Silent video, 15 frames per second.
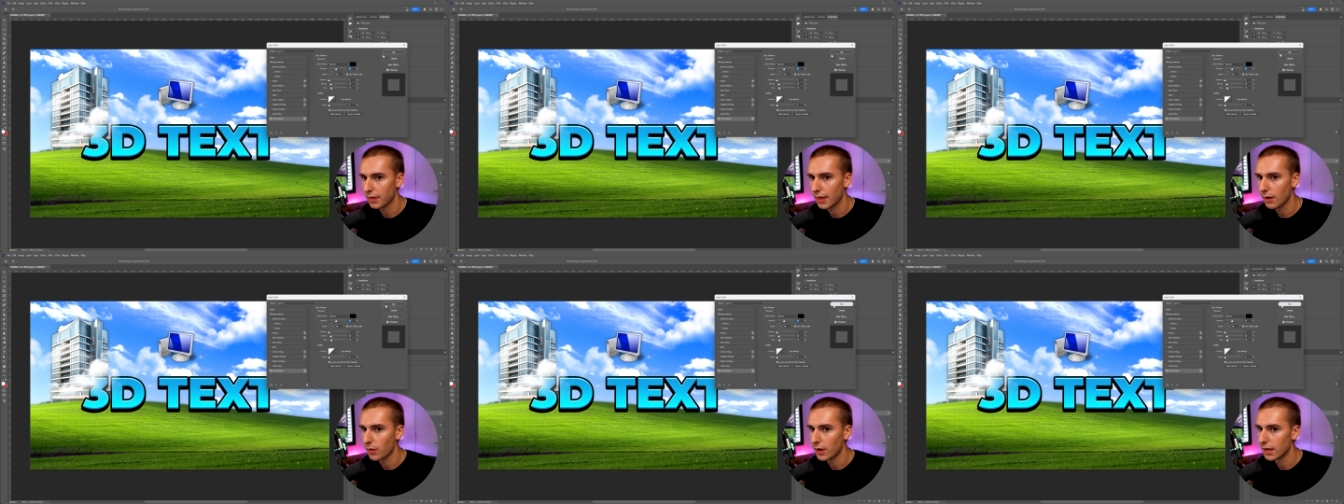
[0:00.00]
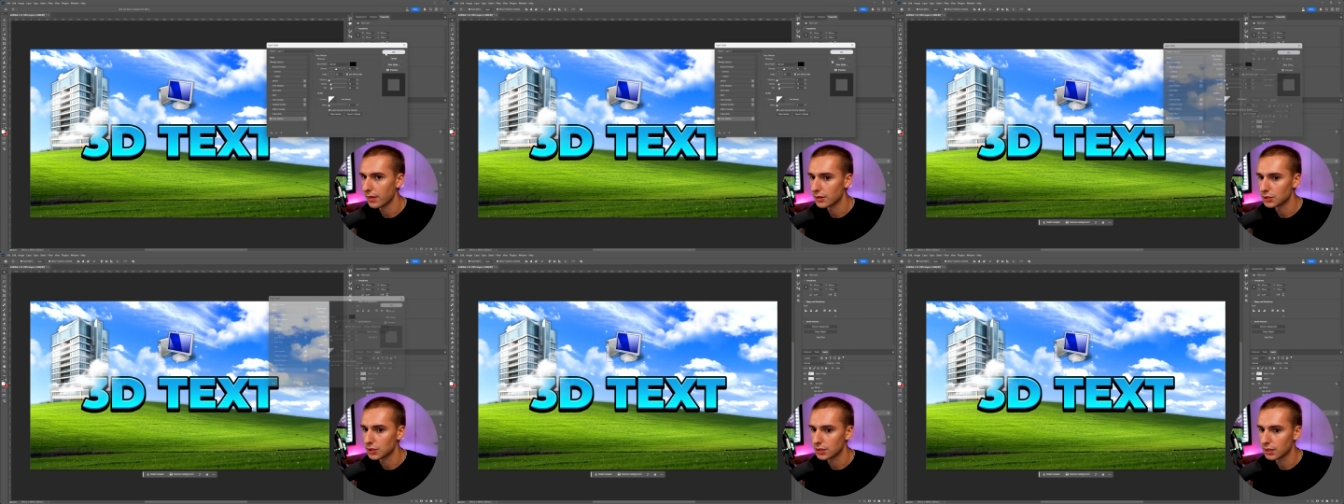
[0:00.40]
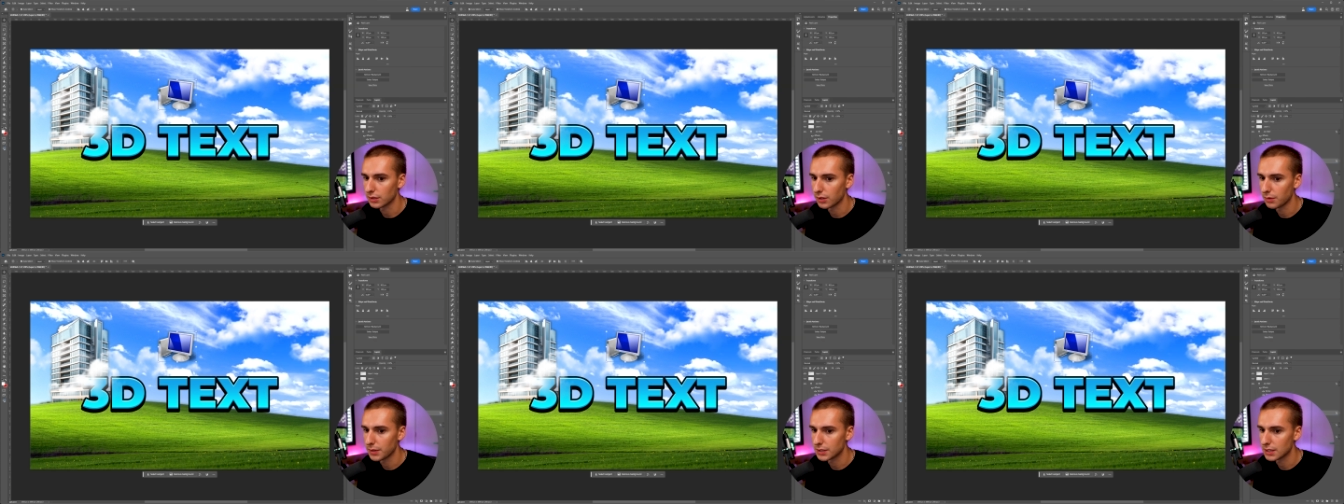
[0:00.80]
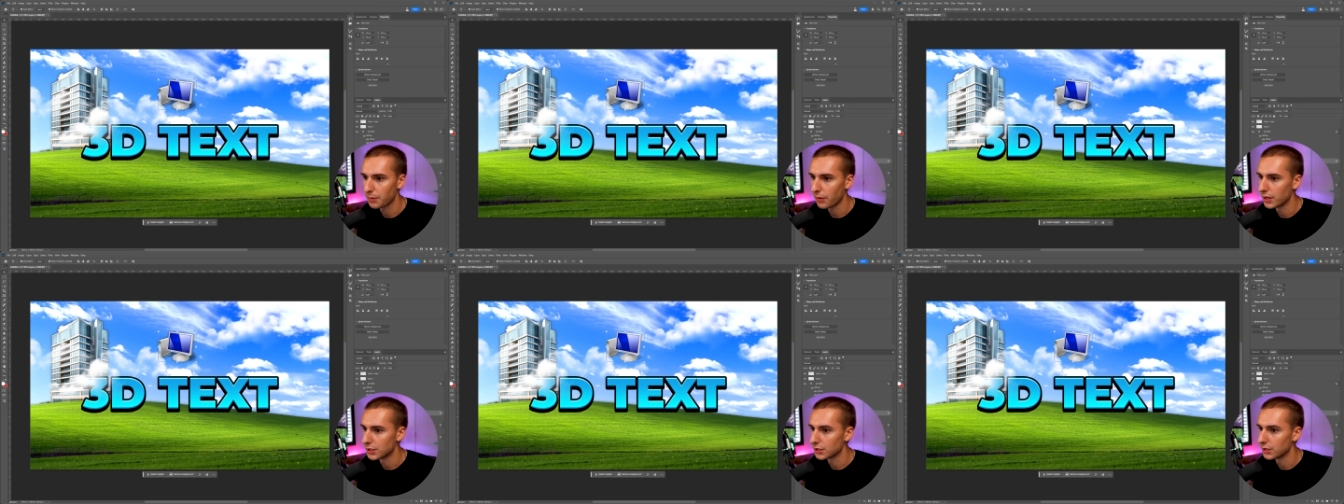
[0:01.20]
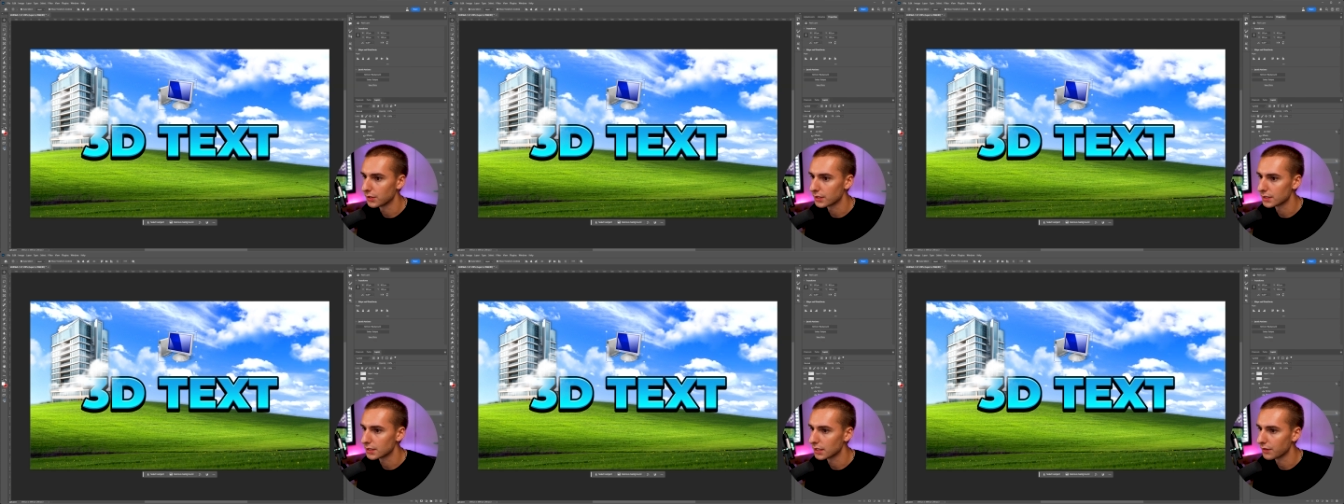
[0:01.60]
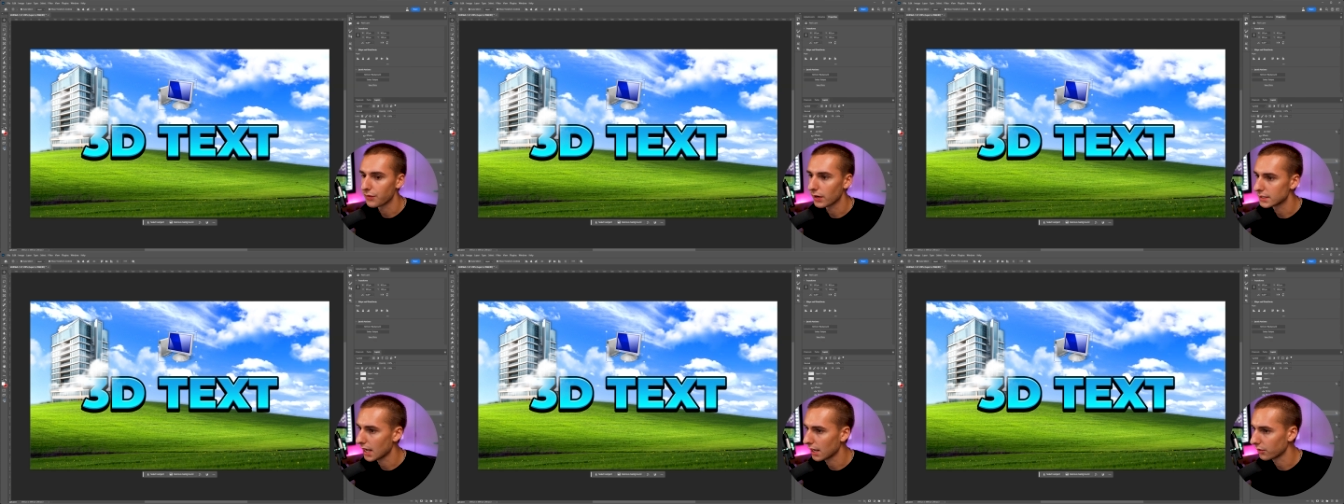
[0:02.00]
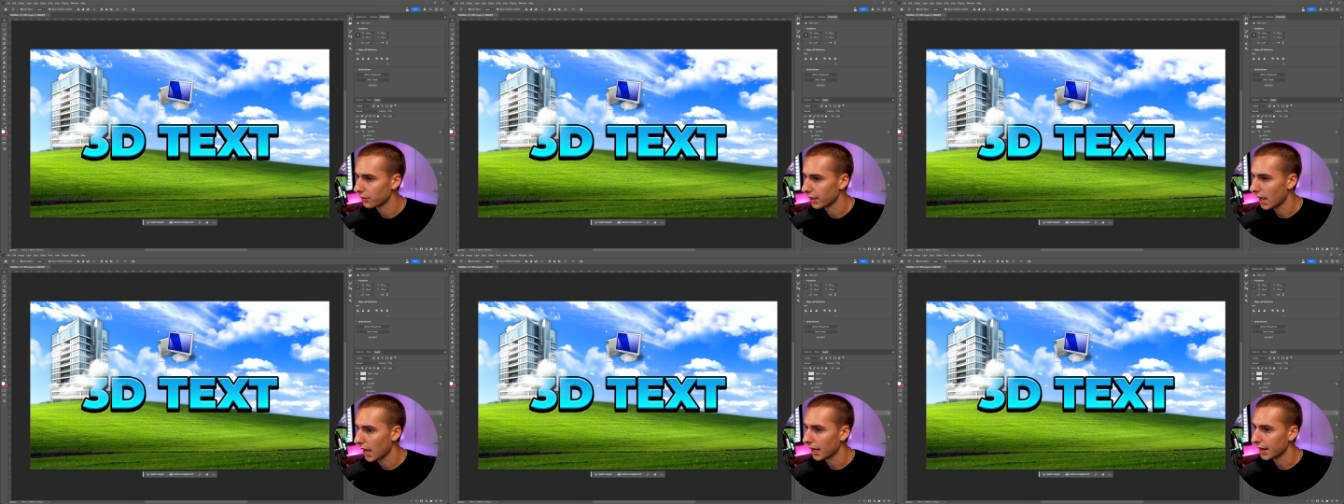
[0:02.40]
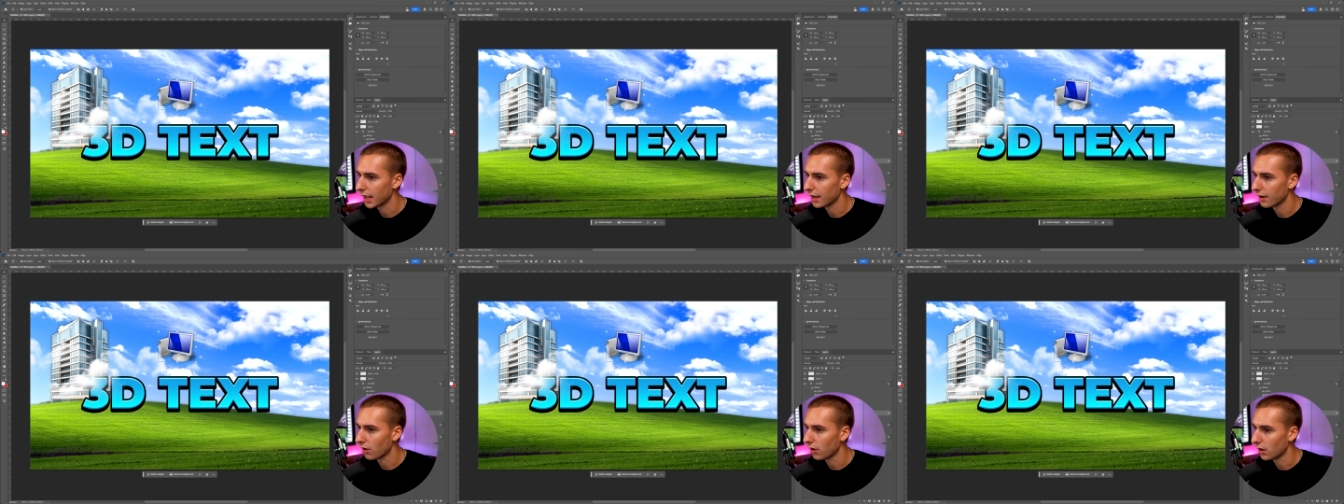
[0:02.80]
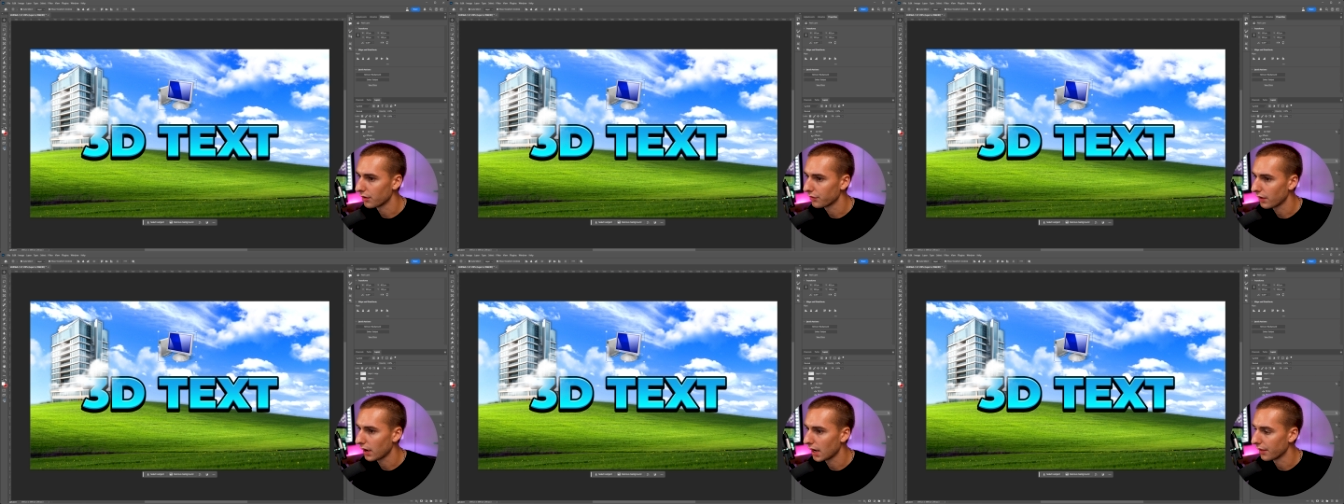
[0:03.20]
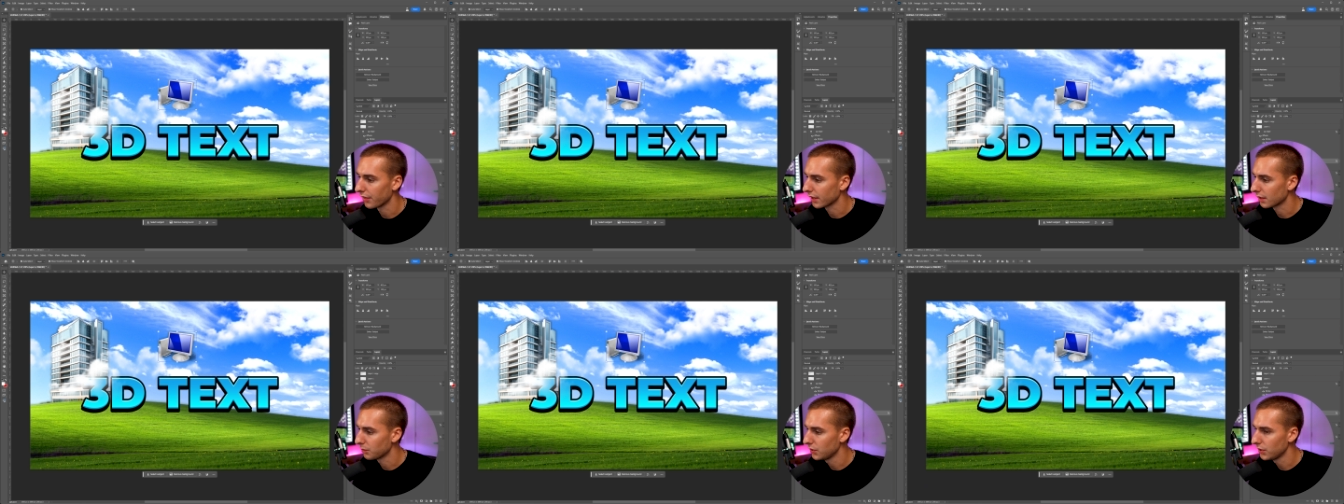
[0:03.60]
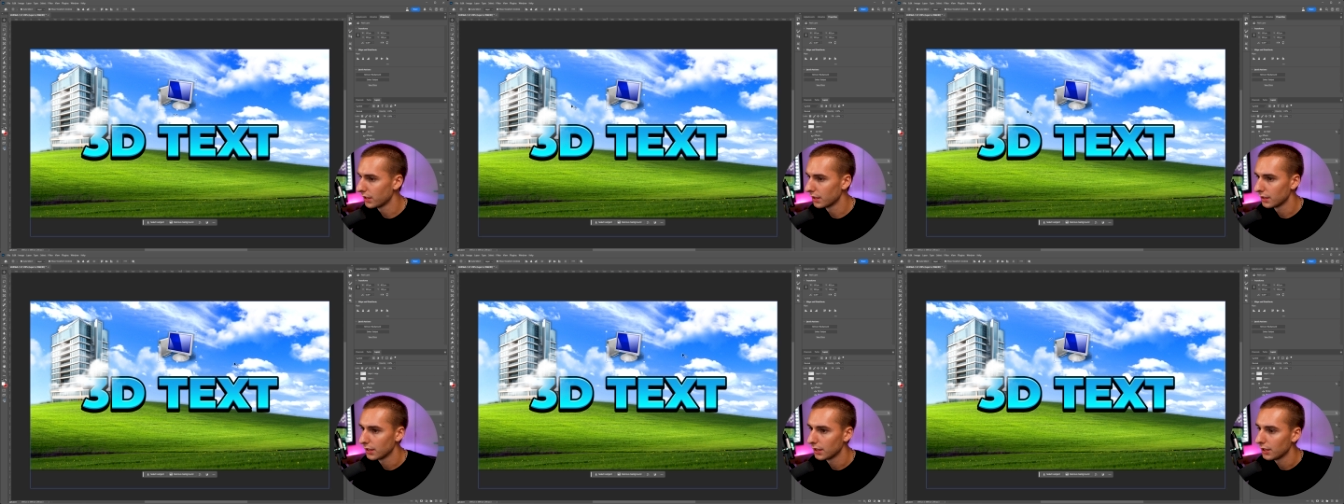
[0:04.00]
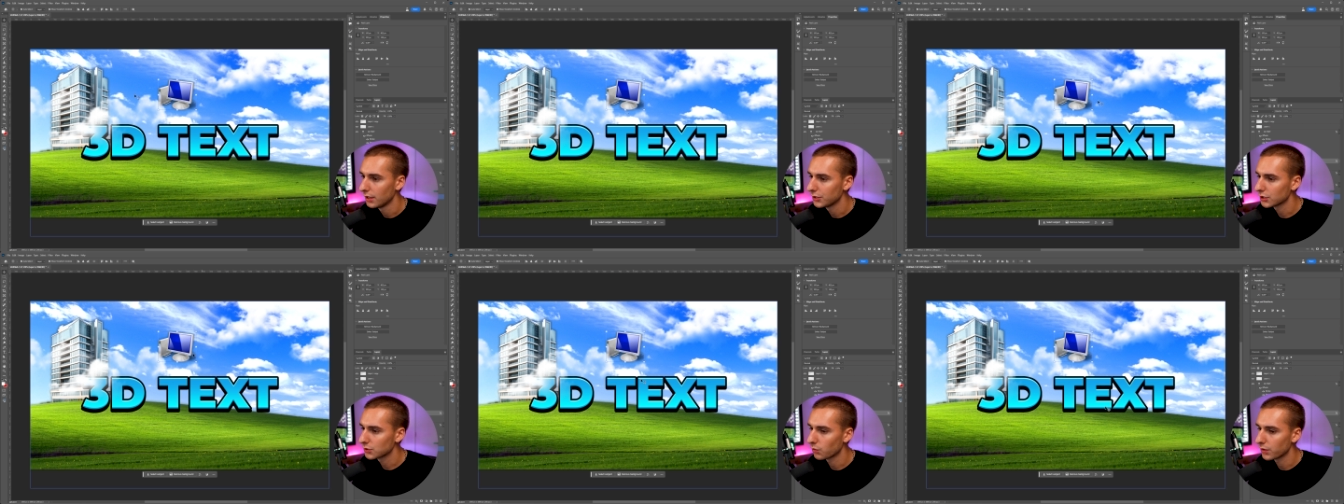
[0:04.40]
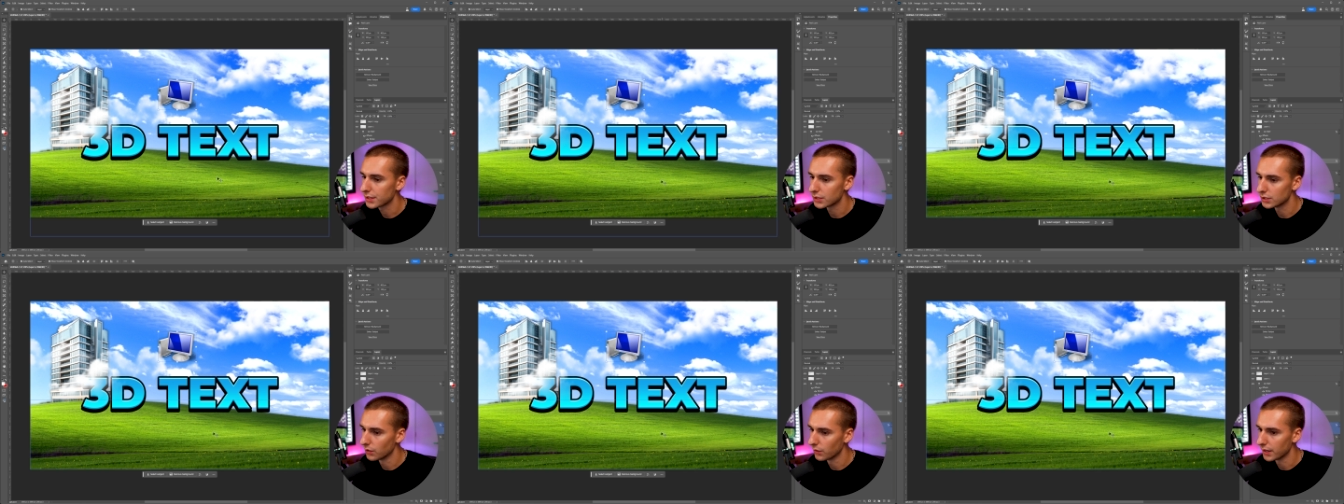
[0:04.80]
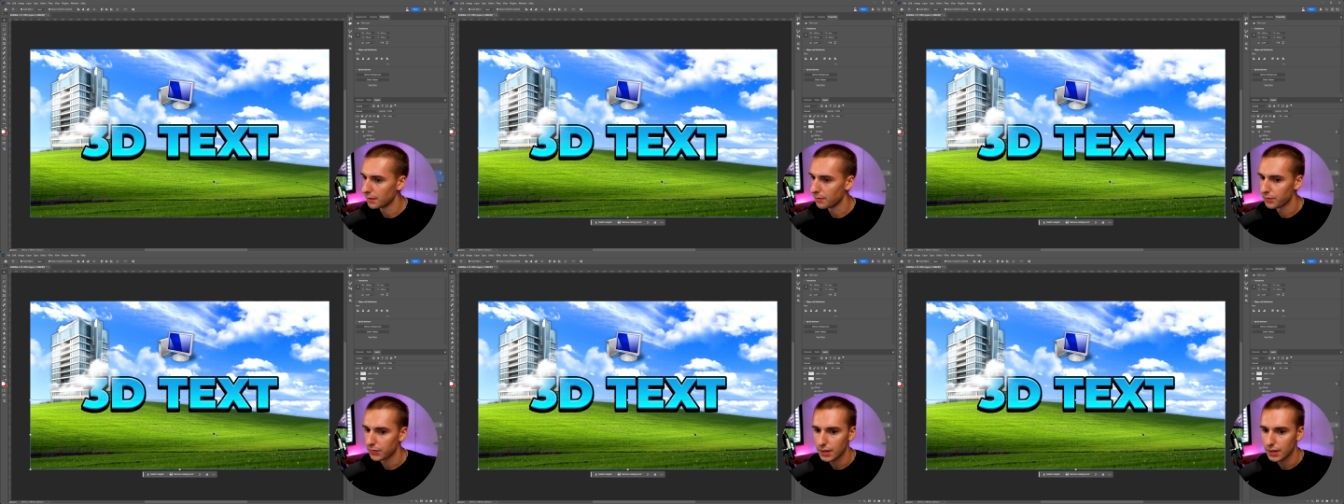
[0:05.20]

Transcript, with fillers: That way there's just a little bit separation. You can see if I toggle it on and off on the computer, just what it's doing.